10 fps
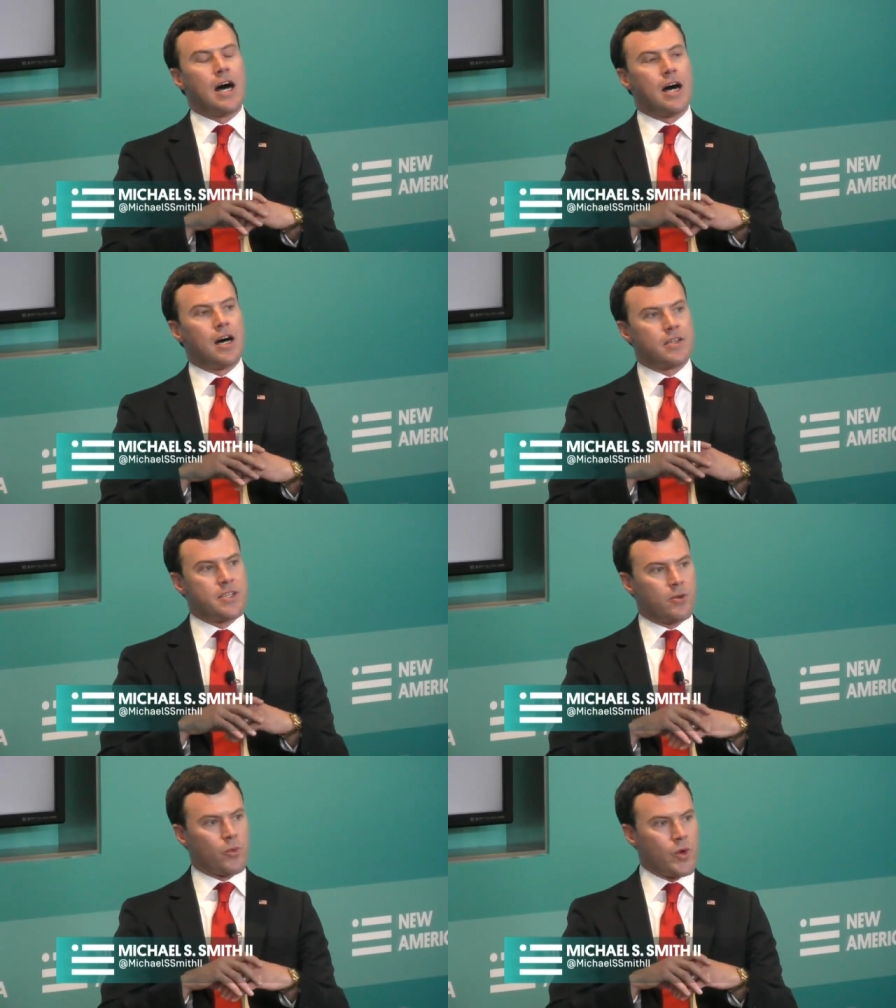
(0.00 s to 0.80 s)
uh,
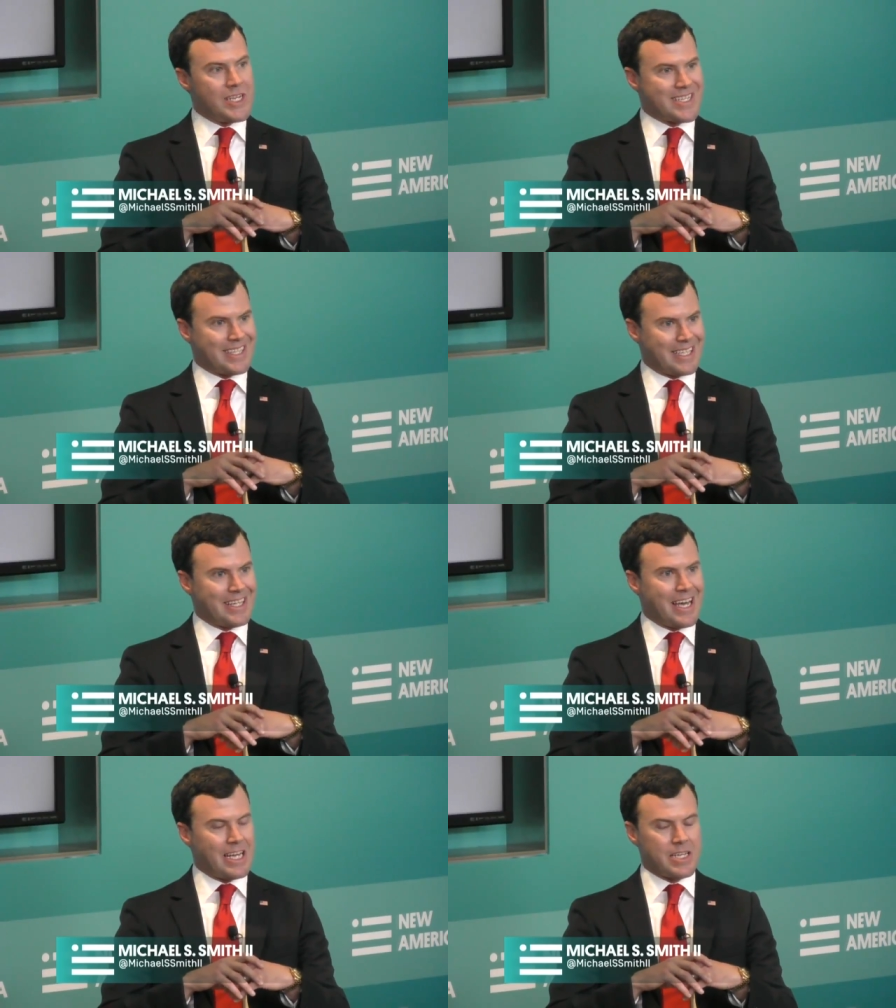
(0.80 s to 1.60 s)
until
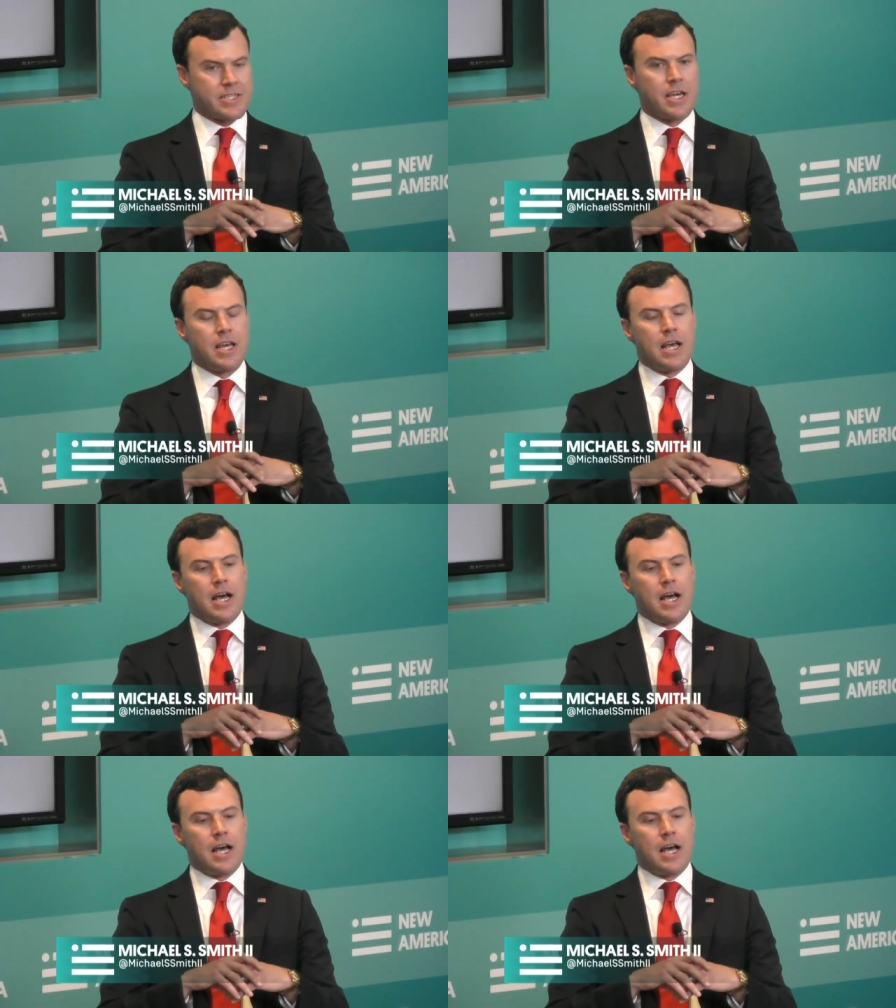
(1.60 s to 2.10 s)
recently, that is.